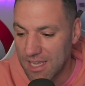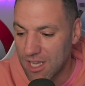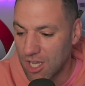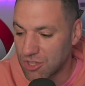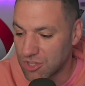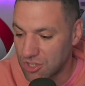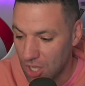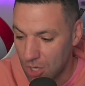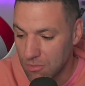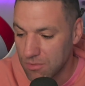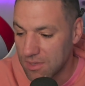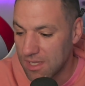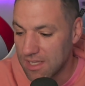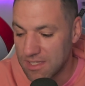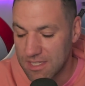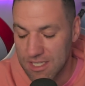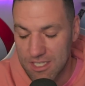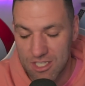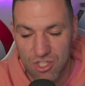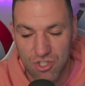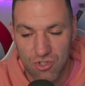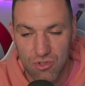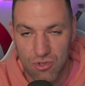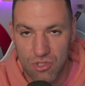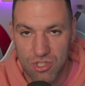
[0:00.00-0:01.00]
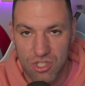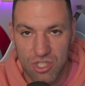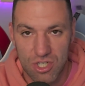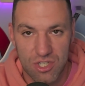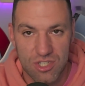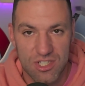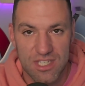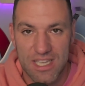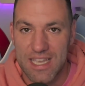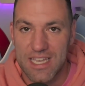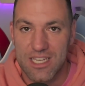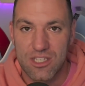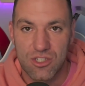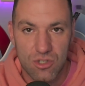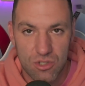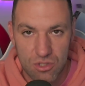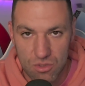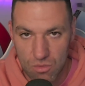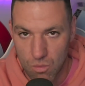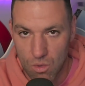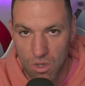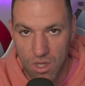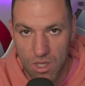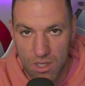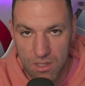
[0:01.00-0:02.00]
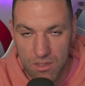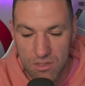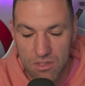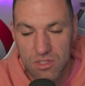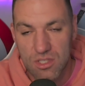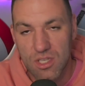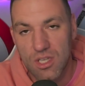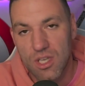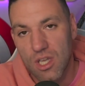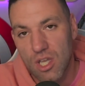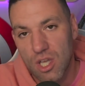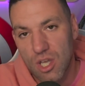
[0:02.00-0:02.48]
I don't need the instructions. It just works.